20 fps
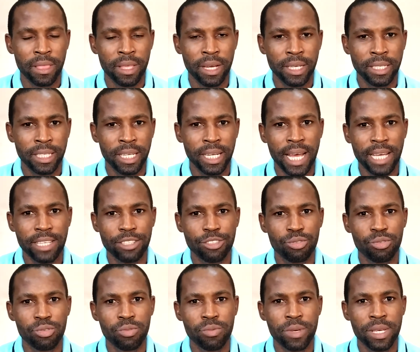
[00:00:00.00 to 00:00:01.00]
In the last
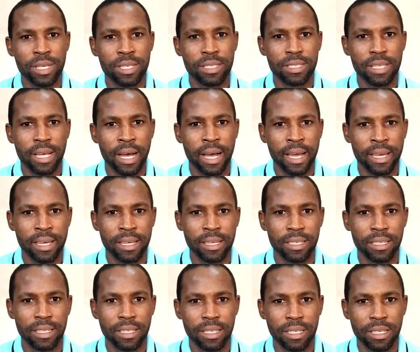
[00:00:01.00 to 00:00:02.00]
2 weeks, I
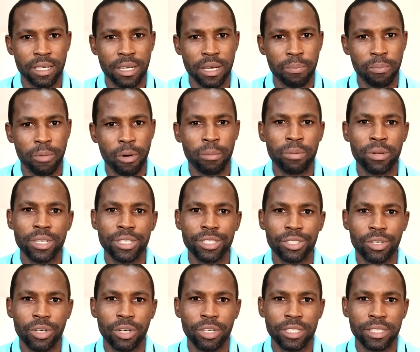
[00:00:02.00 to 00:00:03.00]

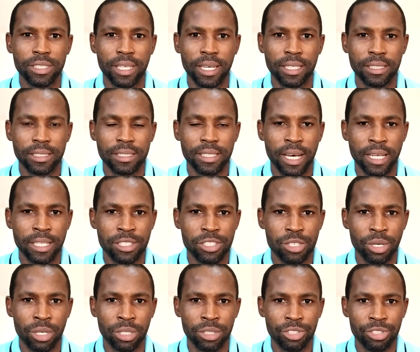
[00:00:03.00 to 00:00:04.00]
published content that
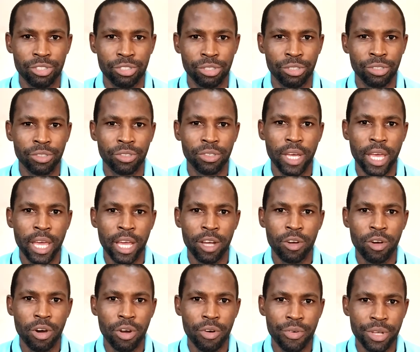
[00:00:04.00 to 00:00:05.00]
sought to
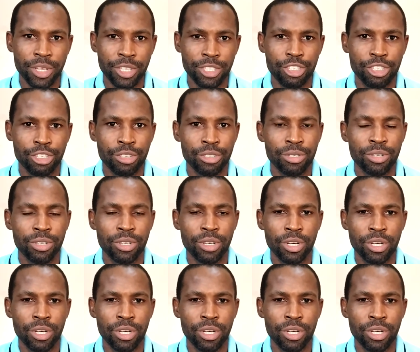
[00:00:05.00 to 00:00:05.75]
encourage you